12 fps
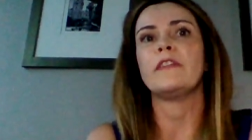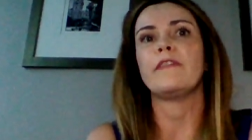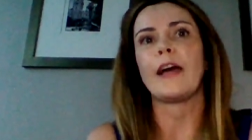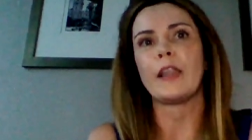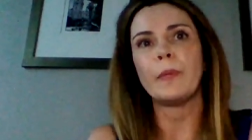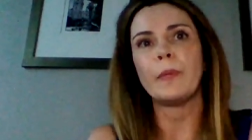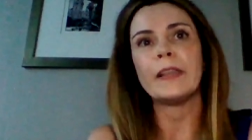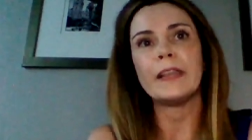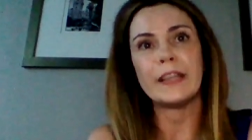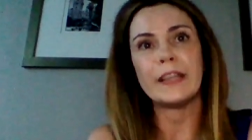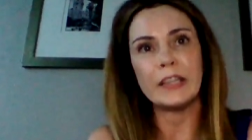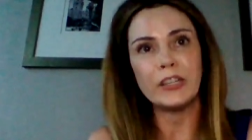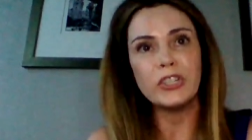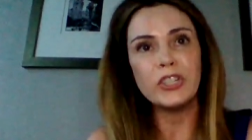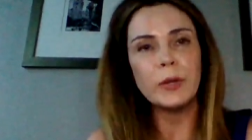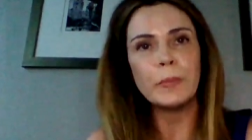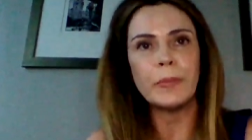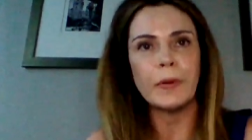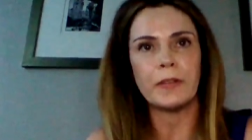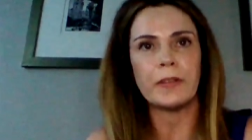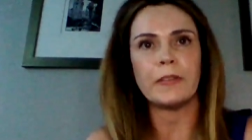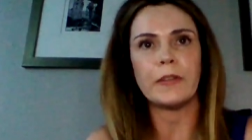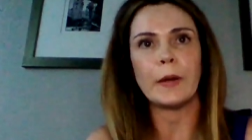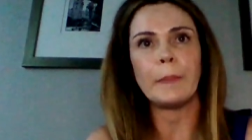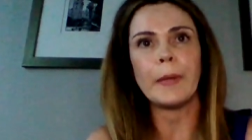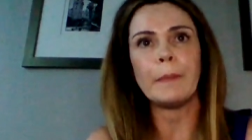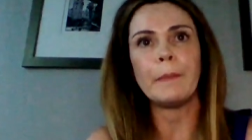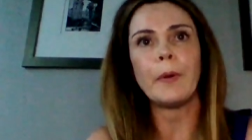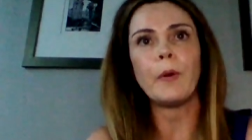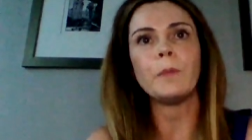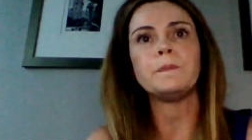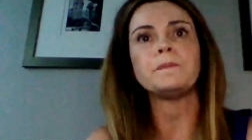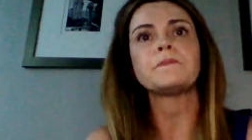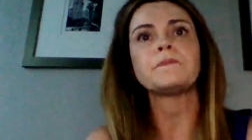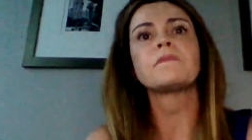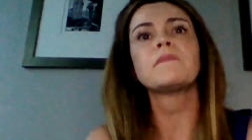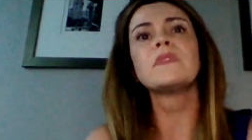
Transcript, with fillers: develop leadership in these young people